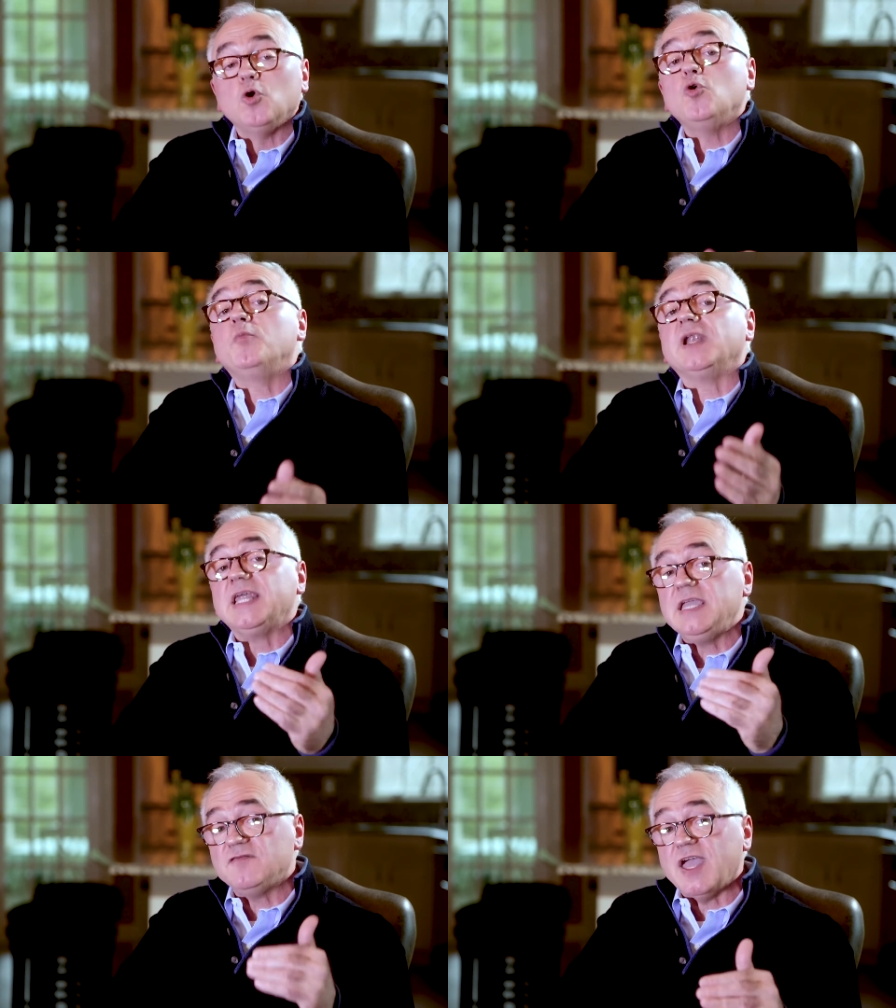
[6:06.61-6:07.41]
who
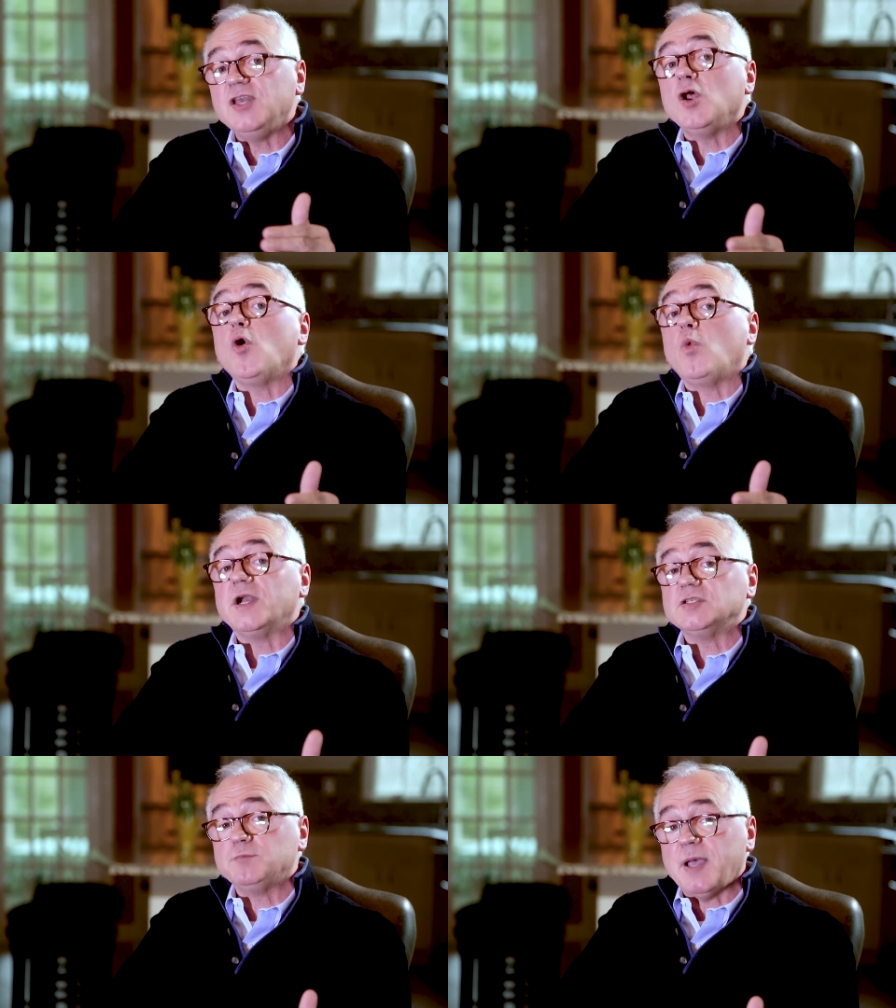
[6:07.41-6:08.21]
believe they know
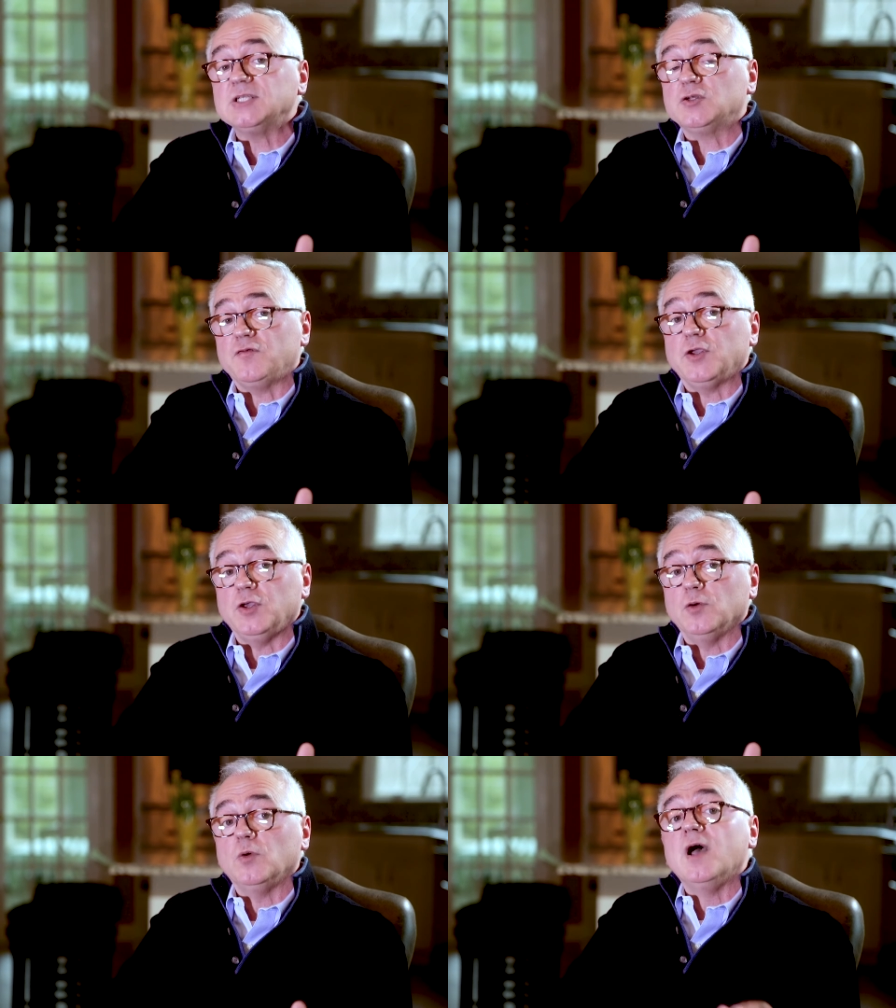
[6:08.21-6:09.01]
what is best for
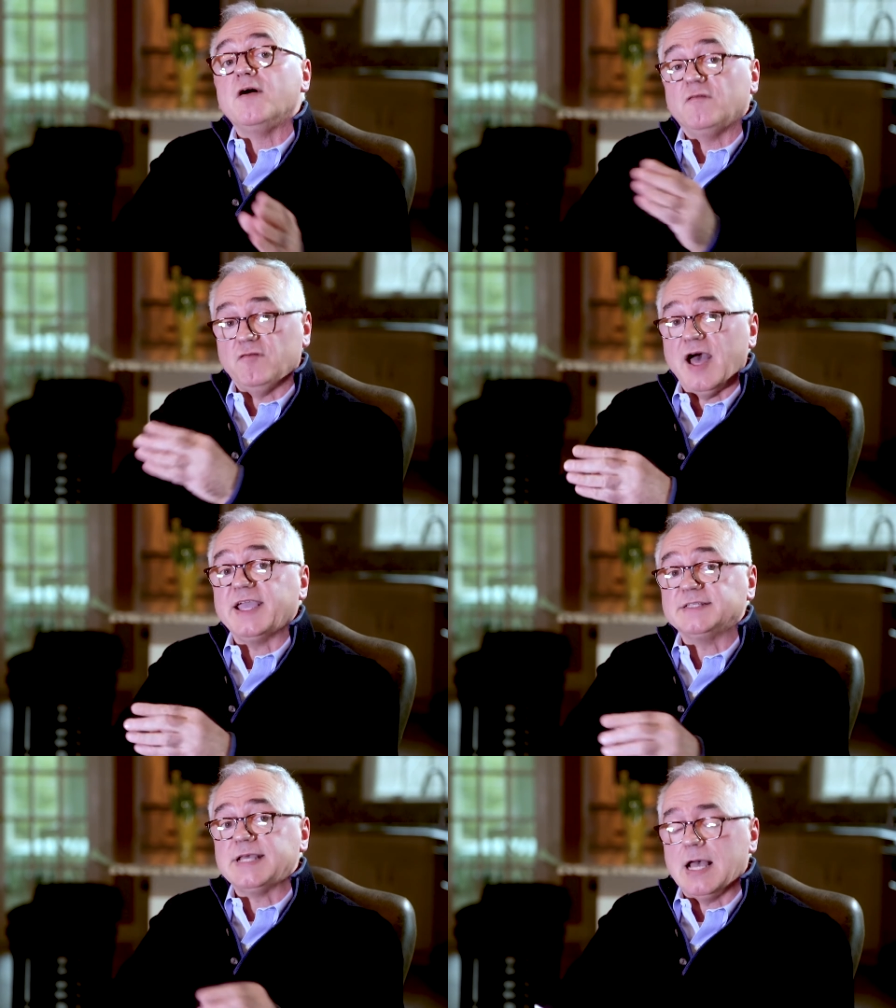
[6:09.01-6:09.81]
you
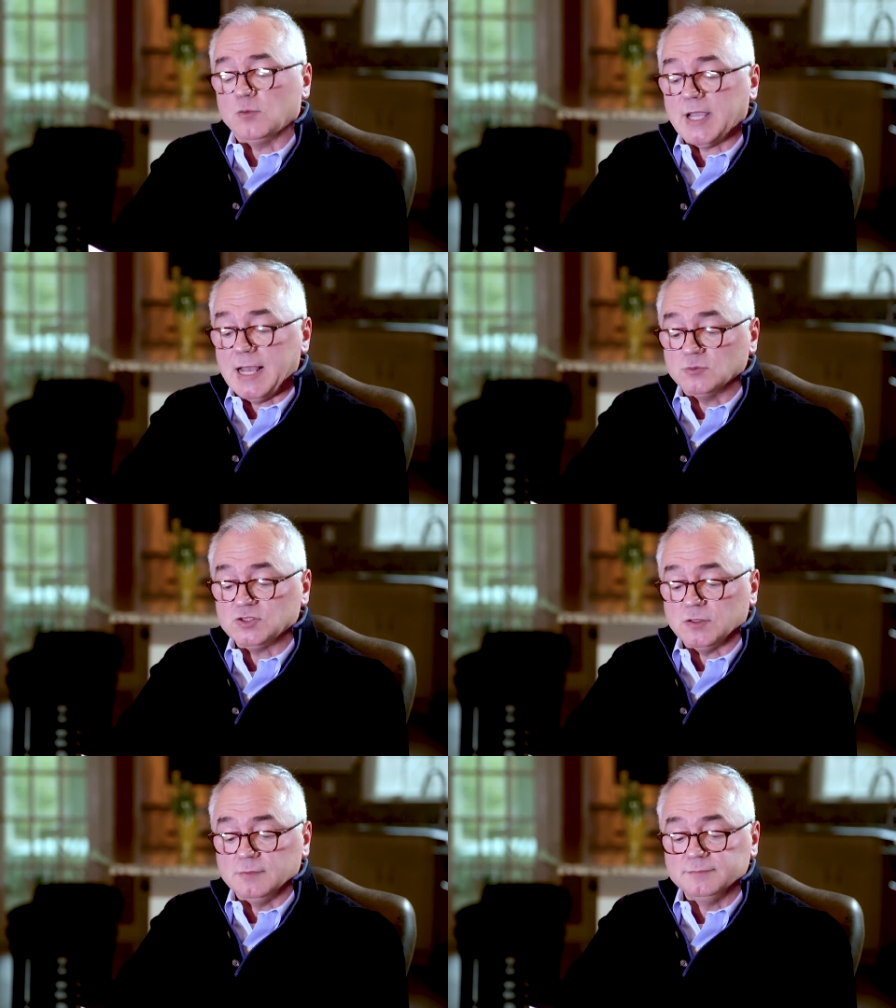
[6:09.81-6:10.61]
via town
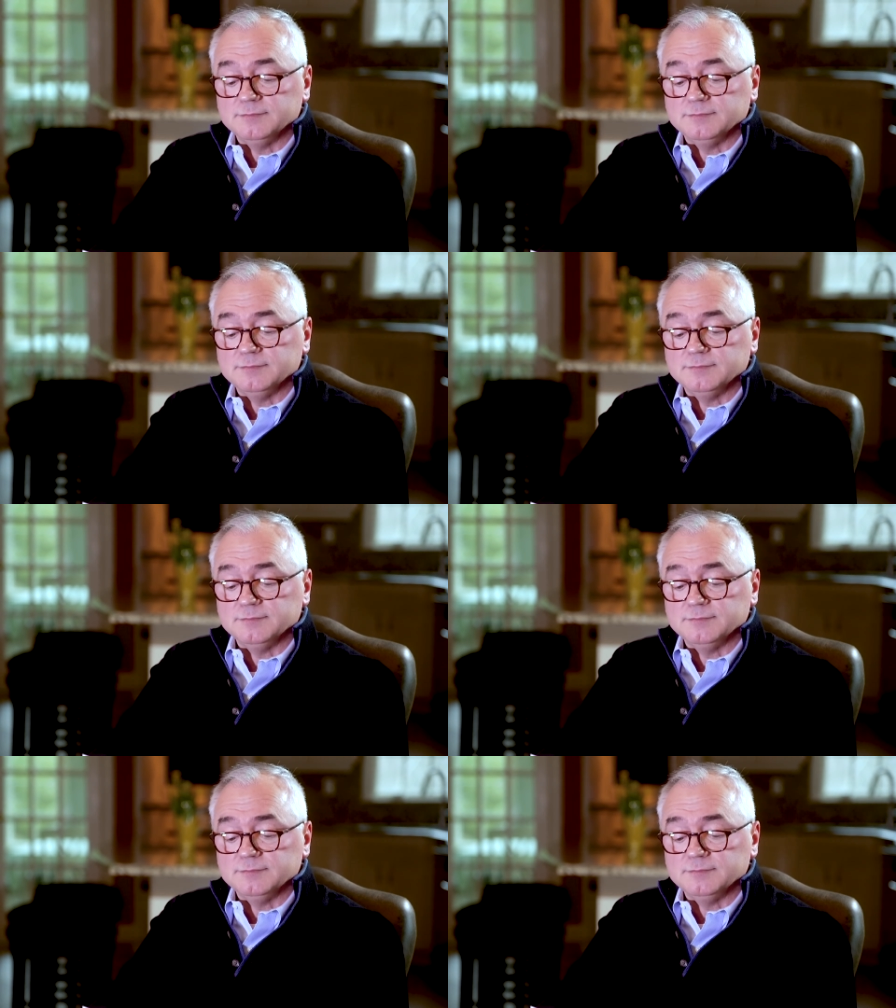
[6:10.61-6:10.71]
council.